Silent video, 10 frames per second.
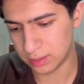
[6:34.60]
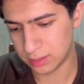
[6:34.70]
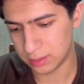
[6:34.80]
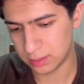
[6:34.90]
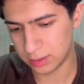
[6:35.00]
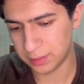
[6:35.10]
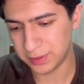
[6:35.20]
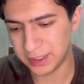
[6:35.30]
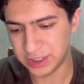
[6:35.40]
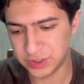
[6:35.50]

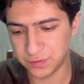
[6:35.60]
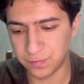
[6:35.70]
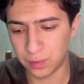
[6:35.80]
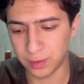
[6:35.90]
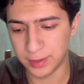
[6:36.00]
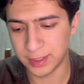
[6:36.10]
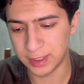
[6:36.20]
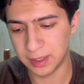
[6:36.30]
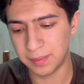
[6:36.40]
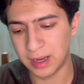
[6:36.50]
limitation for the
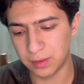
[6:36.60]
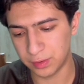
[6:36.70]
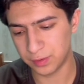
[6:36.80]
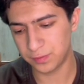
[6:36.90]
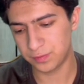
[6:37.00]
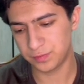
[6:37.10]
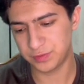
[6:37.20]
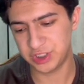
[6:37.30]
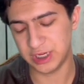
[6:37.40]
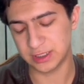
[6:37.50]
amount of
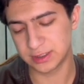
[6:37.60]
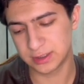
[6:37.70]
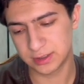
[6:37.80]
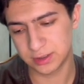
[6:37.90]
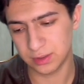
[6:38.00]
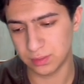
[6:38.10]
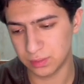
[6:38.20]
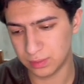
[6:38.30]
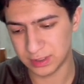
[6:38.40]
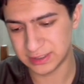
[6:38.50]
checks. So
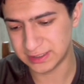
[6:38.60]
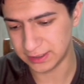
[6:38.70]
let's see.